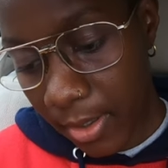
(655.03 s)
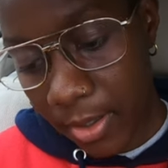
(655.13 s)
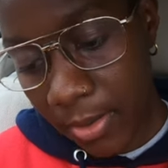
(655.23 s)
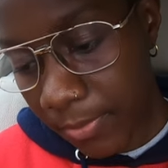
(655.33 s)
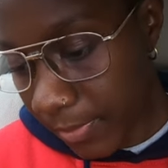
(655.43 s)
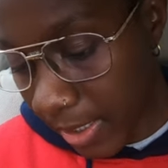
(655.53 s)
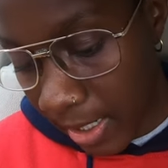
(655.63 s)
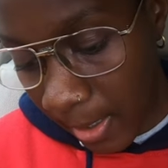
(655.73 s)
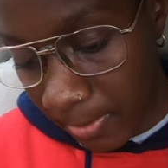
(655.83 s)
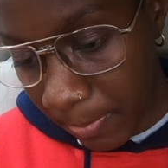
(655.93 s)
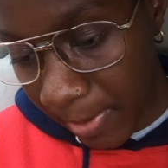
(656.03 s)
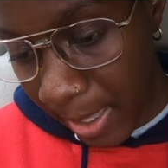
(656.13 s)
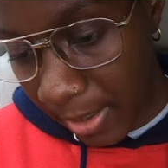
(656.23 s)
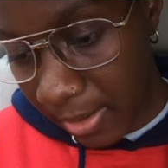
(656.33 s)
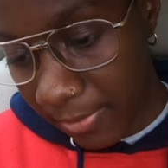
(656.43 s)
oh, he likes me
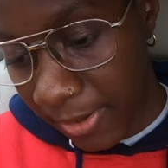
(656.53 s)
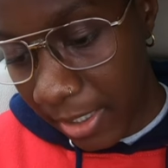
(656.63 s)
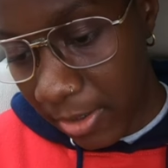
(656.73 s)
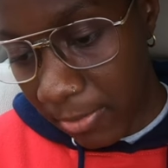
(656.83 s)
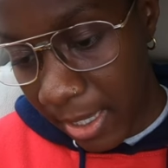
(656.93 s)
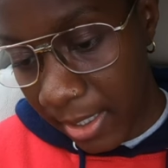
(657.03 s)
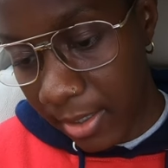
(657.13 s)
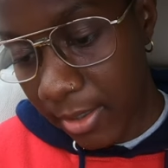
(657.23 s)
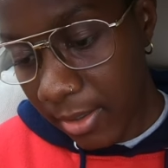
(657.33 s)
back. Thank you, mate.